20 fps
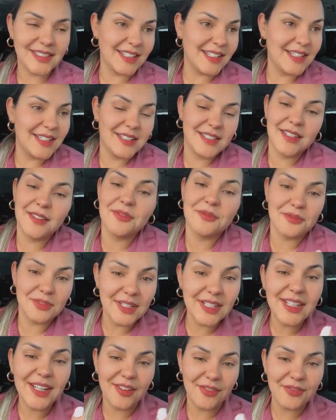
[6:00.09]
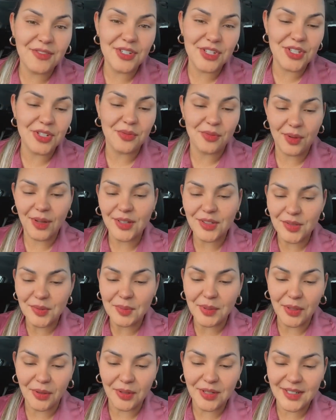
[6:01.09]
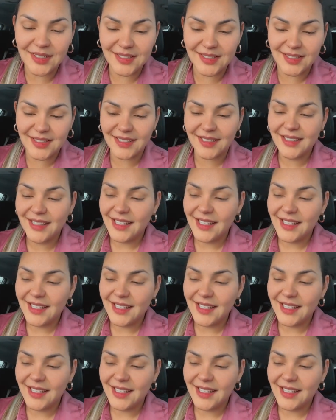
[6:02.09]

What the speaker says: and it's a really efficient way, to be honest.